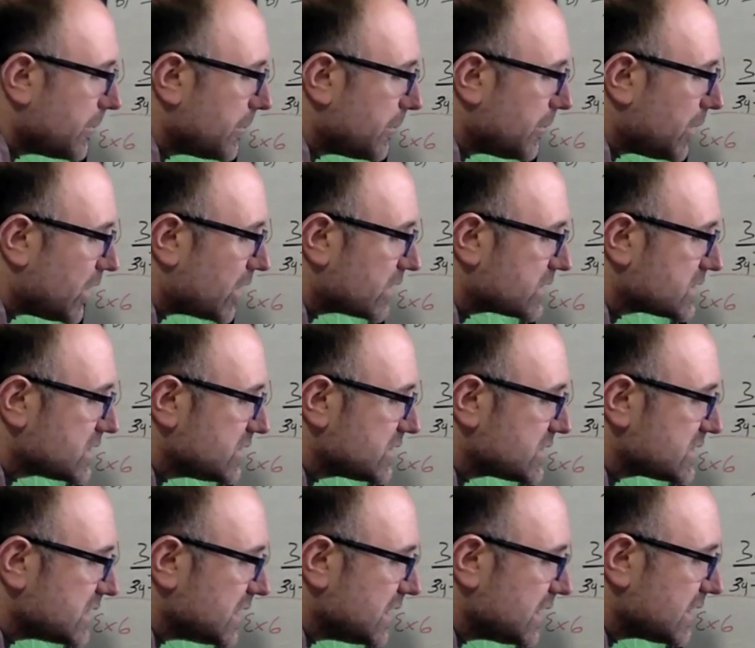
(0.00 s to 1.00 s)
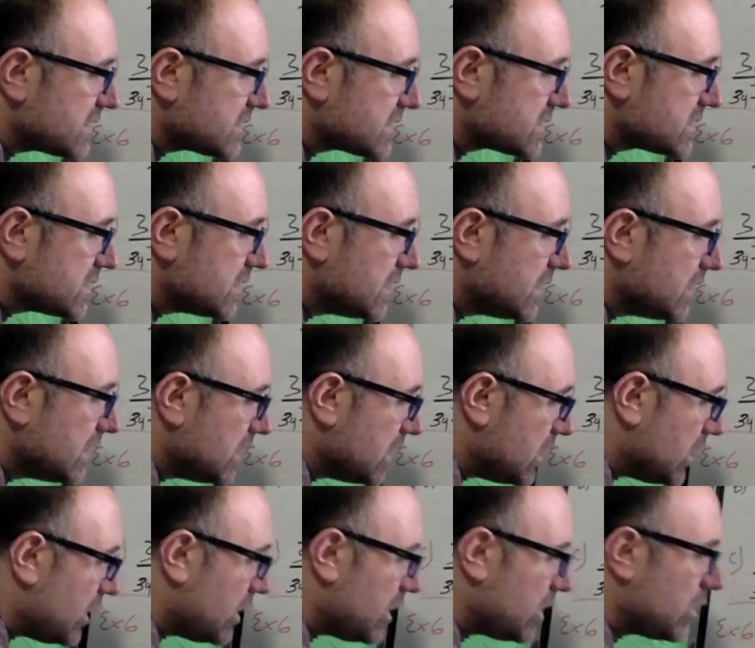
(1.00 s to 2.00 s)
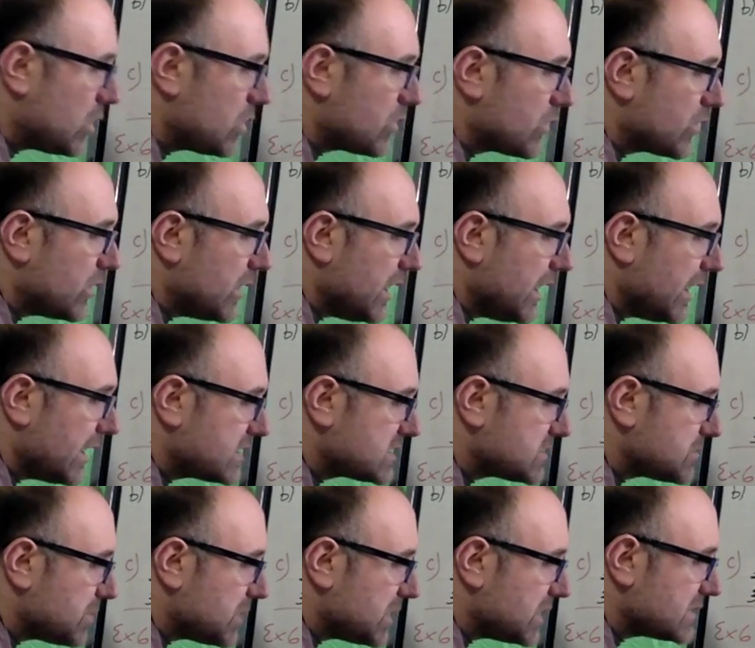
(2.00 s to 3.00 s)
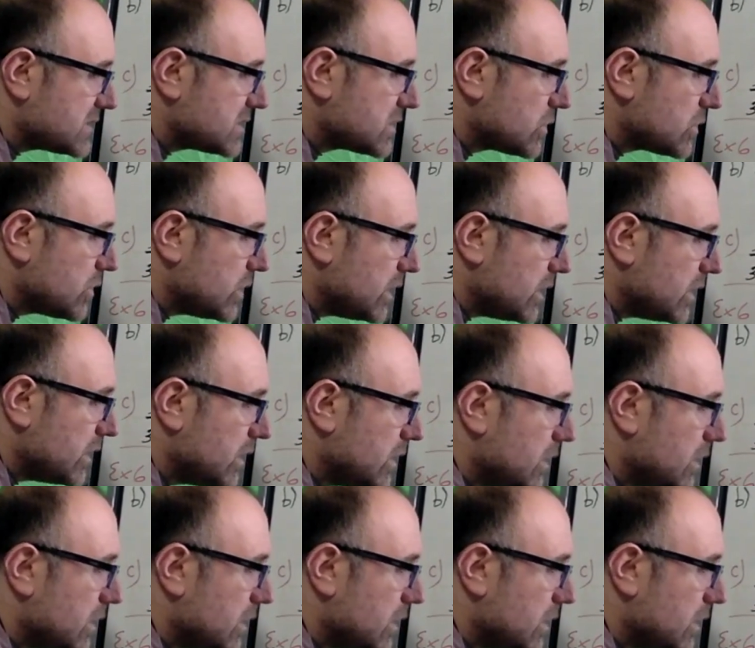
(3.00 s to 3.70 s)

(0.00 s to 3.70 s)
positive 6 all over x plus 3.